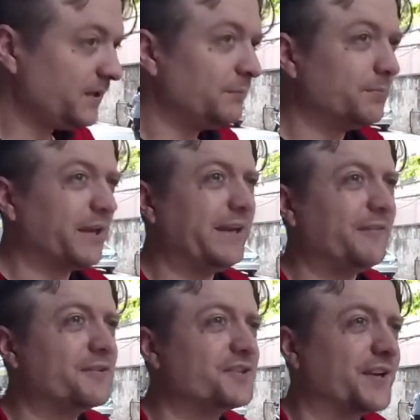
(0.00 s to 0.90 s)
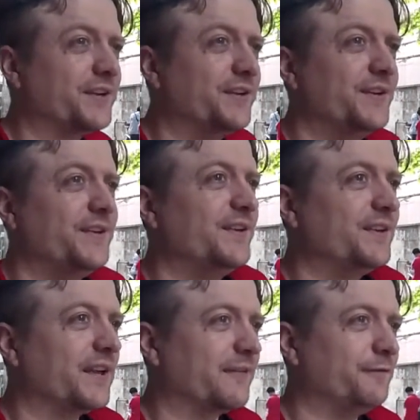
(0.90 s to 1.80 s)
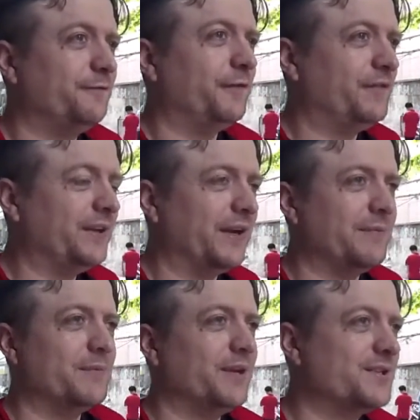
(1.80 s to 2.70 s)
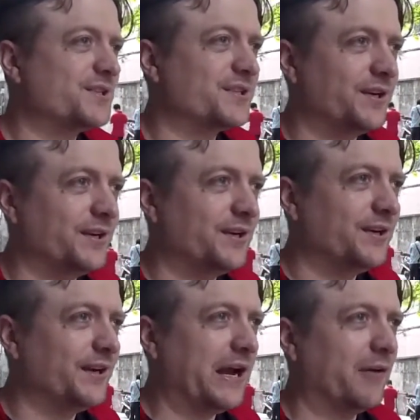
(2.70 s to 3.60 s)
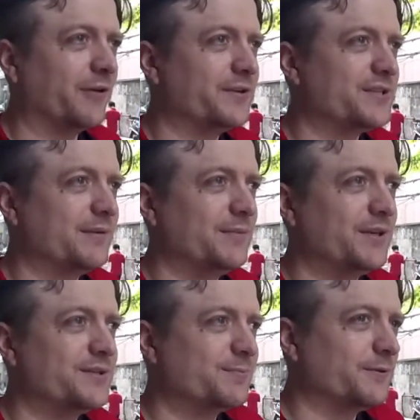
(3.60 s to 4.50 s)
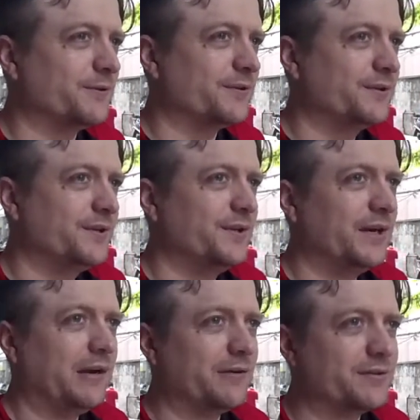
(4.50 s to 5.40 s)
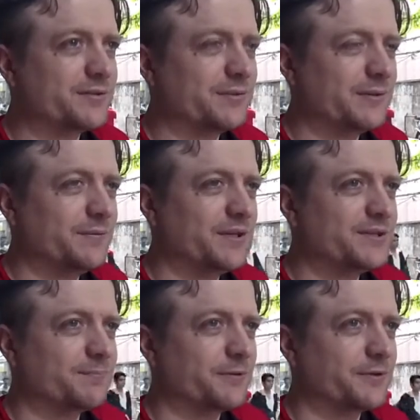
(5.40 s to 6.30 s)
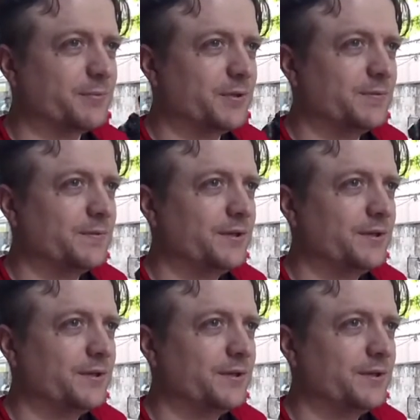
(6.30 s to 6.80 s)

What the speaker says: But I average like 59 minutes to an hour and 10 minutes per hour and 20 minutes per commute.